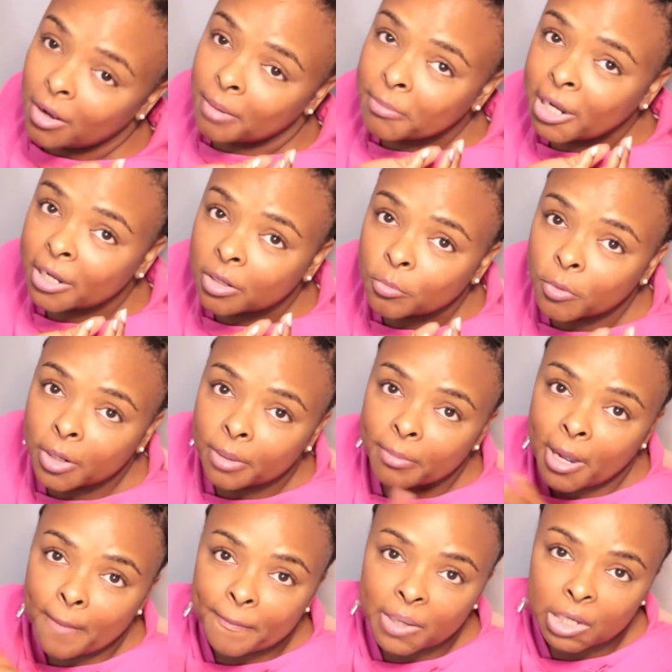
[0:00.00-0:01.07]
not gonna worry
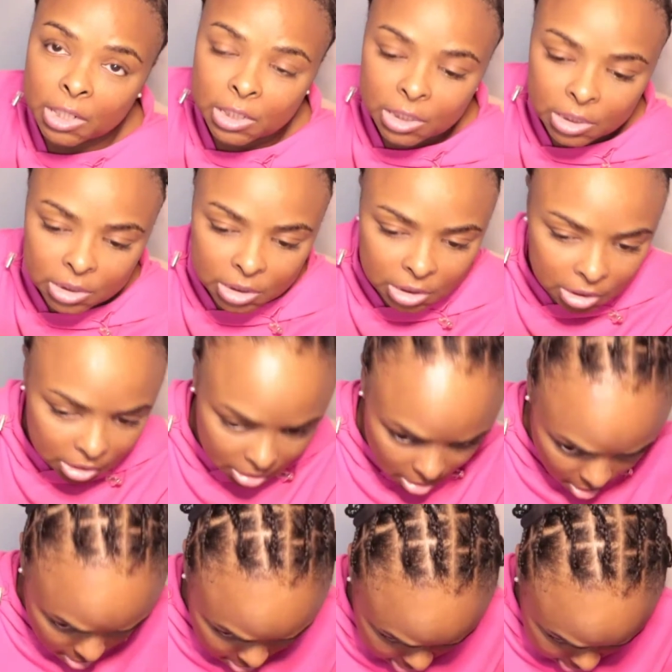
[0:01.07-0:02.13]
about pinning it and all of